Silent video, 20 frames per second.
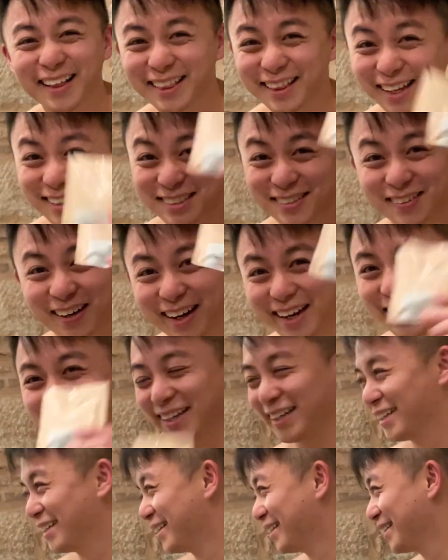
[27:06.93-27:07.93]
That's great.
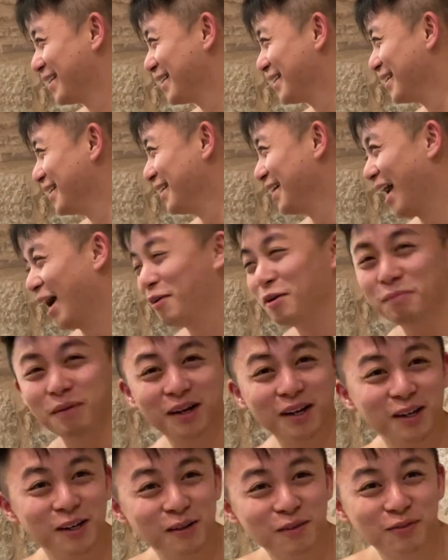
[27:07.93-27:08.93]
And we made
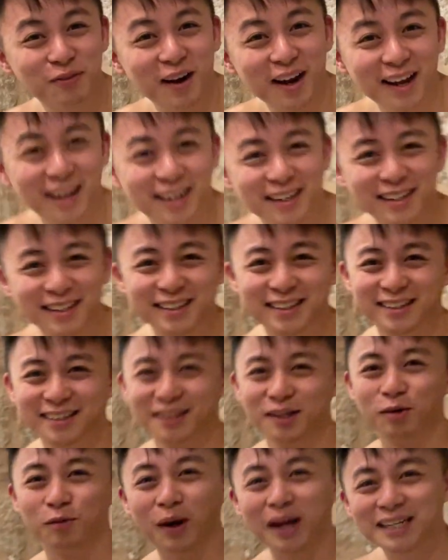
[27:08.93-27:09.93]
a new friend,
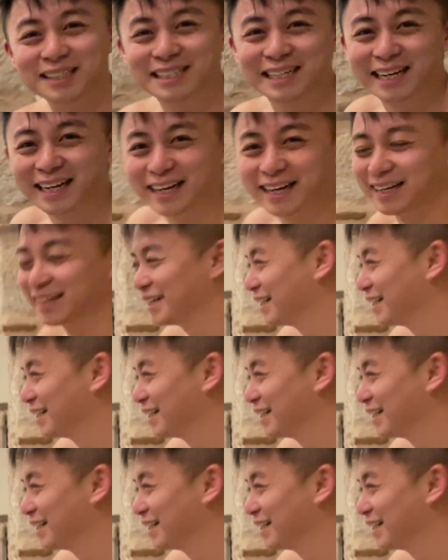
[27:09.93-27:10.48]
waiting.